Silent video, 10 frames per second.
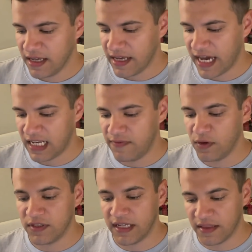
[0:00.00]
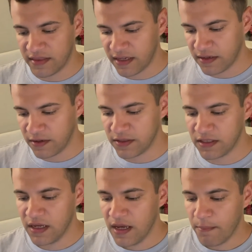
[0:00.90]
And if you go see it in theaters,
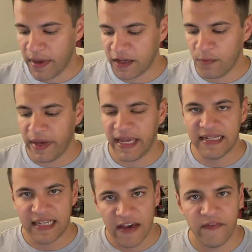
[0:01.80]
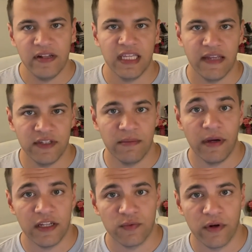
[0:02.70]
Michael Bay definitely gives you your
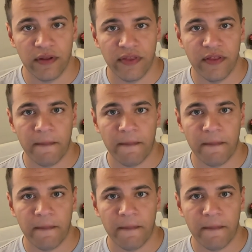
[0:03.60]
money's worth.